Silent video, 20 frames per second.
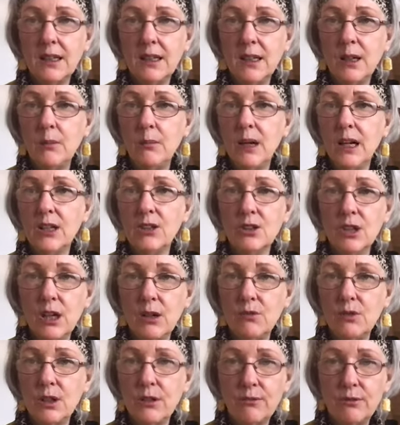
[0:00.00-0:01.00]
It makes no
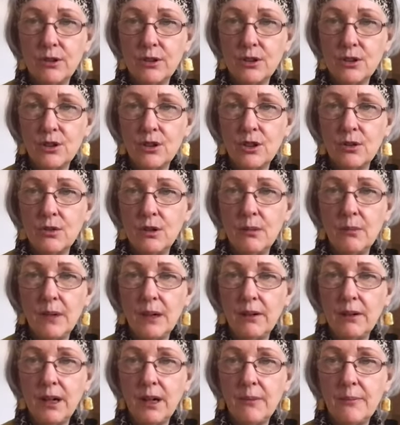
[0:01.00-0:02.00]
difference to the
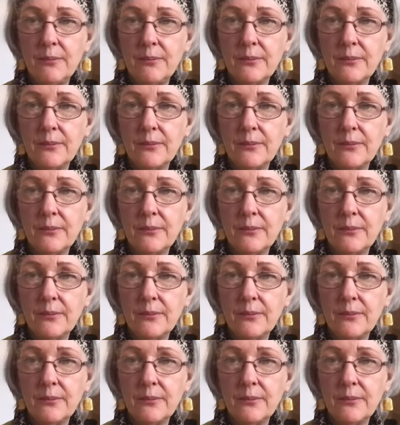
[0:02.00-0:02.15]
mirror.